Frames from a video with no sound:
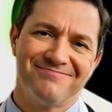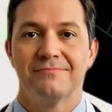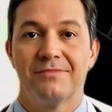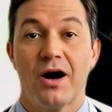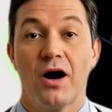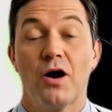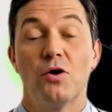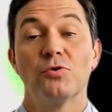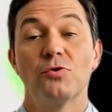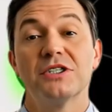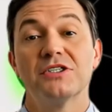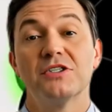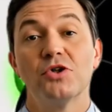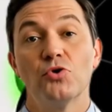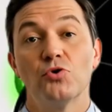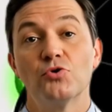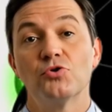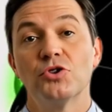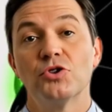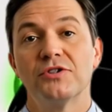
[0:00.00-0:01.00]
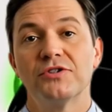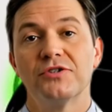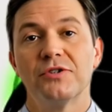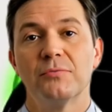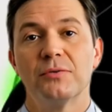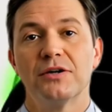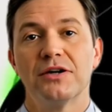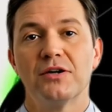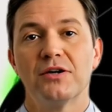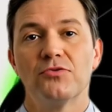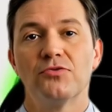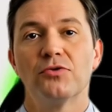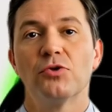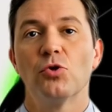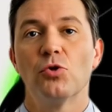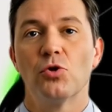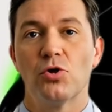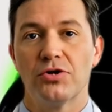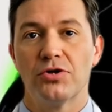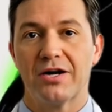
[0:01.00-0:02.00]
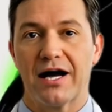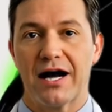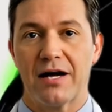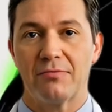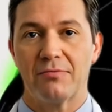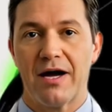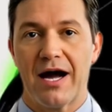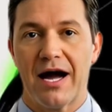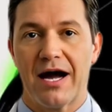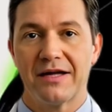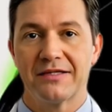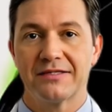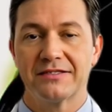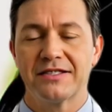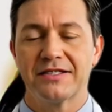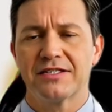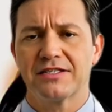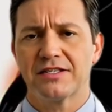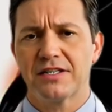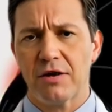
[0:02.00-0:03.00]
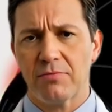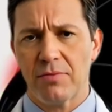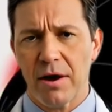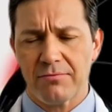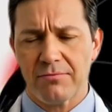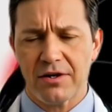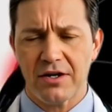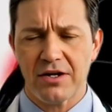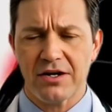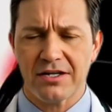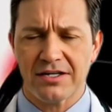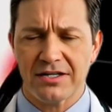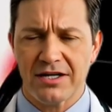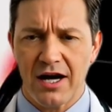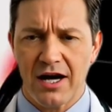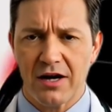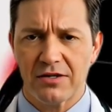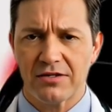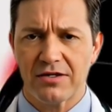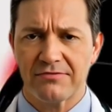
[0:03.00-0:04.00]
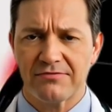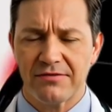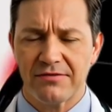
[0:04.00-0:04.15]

also try partial or mini squats, which limit the range of motion but